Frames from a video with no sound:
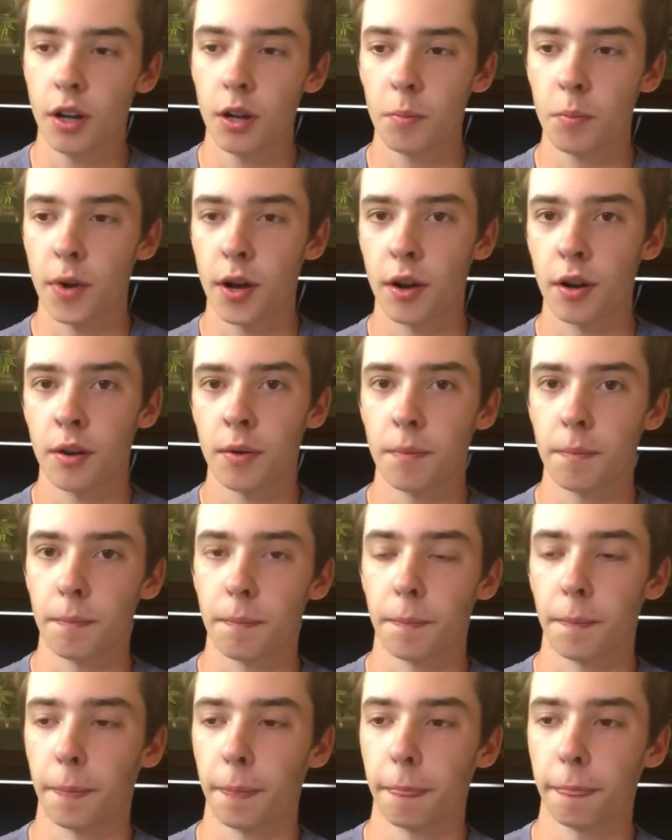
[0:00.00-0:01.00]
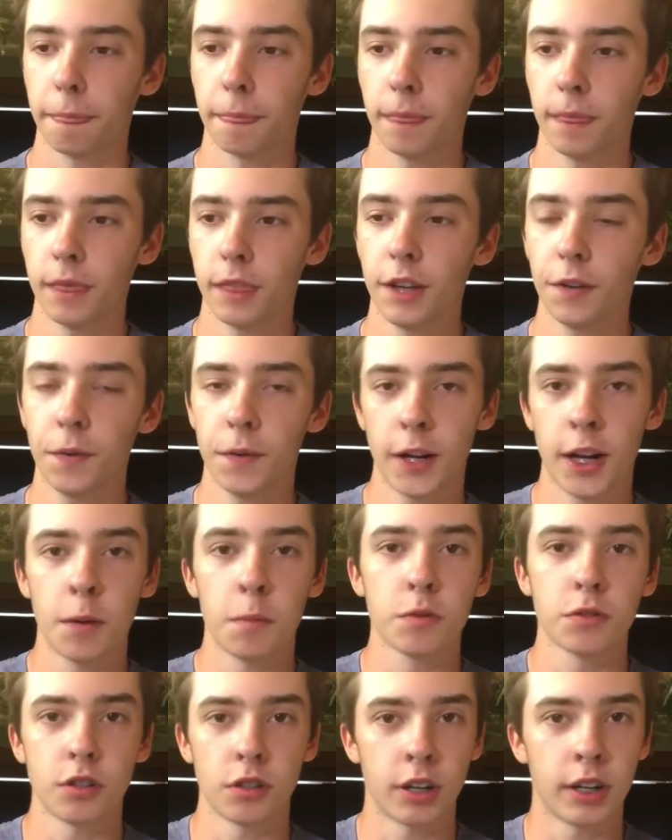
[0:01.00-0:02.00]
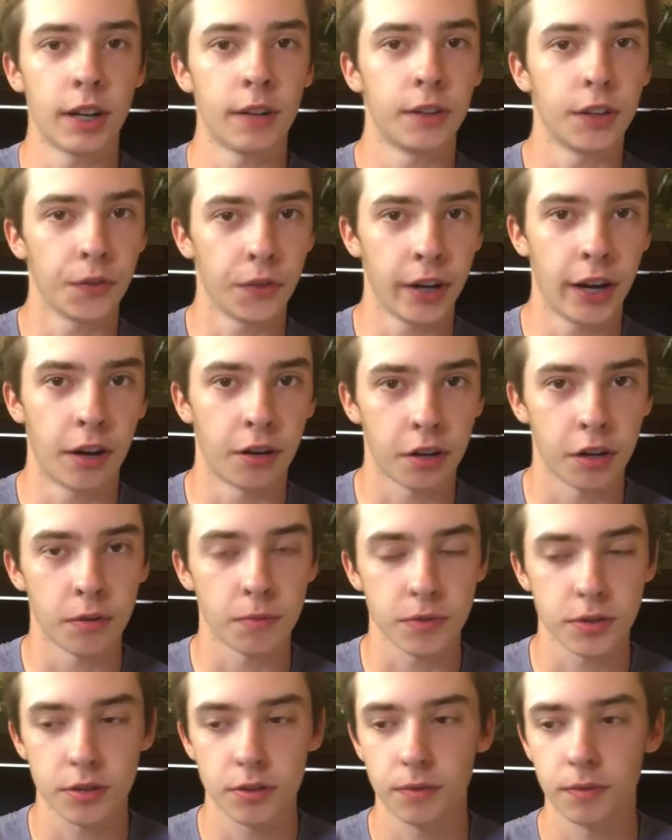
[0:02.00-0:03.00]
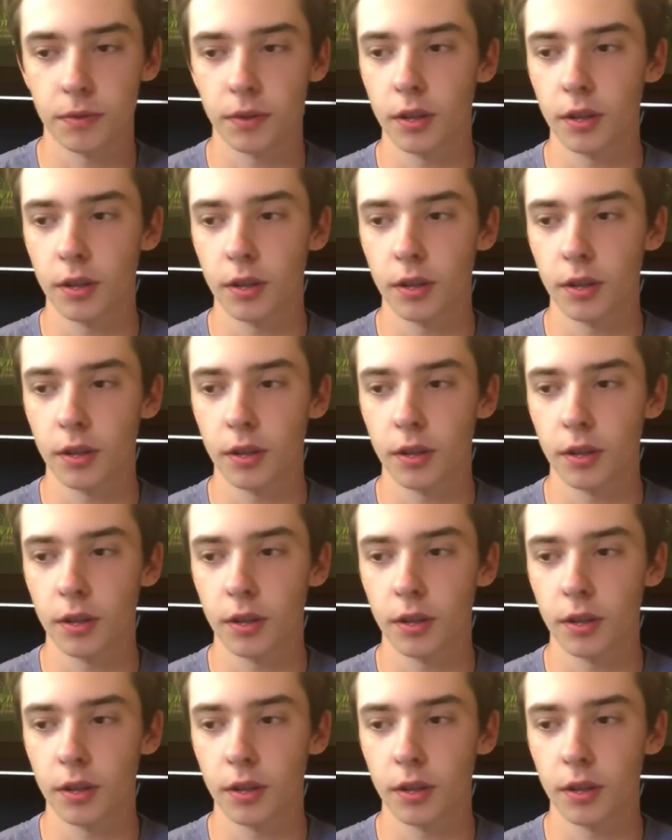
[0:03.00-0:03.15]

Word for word: But um, different animals are going to have different outcomes.